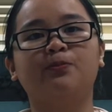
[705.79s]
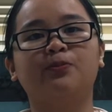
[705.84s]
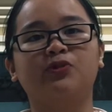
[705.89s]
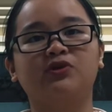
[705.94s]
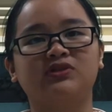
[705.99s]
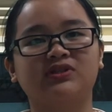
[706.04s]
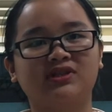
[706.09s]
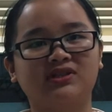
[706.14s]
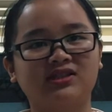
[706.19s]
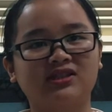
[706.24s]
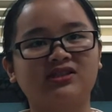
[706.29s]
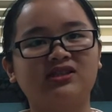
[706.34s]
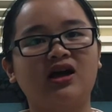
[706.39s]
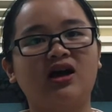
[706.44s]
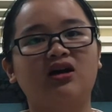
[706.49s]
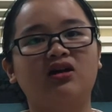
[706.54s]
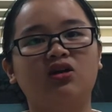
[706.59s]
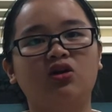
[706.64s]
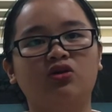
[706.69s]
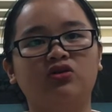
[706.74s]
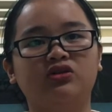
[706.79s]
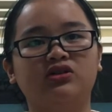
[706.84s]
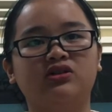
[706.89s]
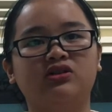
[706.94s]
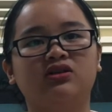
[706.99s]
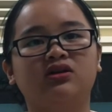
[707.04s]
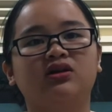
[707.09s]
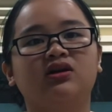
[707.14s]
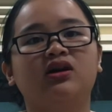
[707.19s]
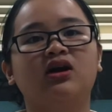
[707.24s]
processes are allowed.
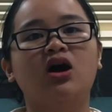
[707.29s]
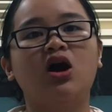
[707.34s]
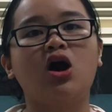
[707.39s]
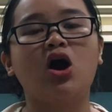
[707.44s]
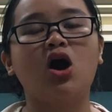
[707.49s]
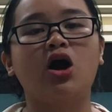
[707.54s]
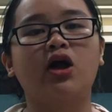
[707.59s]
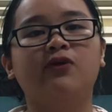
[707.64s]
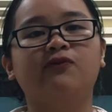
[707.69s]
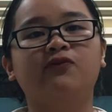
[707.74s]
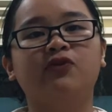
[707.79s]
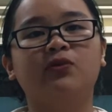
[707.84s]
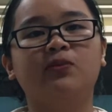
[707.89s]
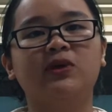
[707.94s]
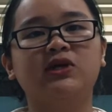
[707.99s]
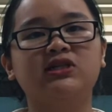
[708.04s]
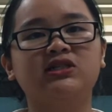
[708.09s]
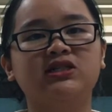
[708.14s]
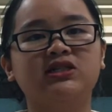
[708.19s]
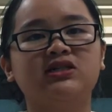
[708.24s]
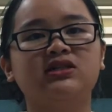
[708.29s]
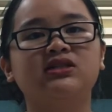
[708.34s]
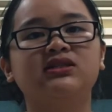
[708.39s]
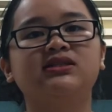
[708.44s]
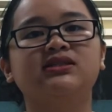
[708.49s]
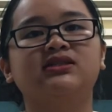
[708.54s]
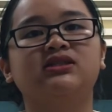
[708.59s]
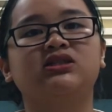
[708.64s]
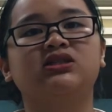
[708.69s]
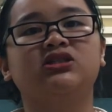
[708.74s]
Information
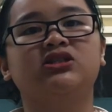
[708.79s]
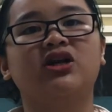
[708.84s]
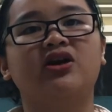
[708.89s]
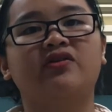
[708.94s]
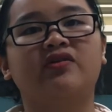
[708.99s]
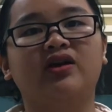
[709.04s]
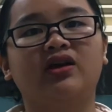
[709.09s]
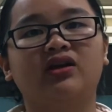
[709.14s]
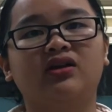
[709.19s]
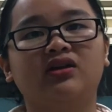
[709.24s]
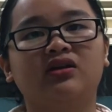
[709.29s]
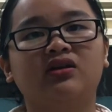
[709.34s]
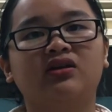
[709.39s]
sharing.